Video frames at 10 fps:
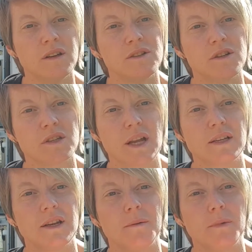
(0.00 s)
to
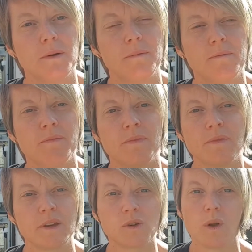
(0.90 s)
standing up.
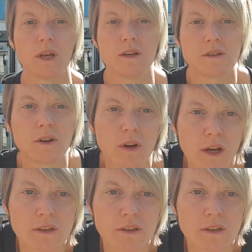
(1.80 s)
That's all it is. Okay,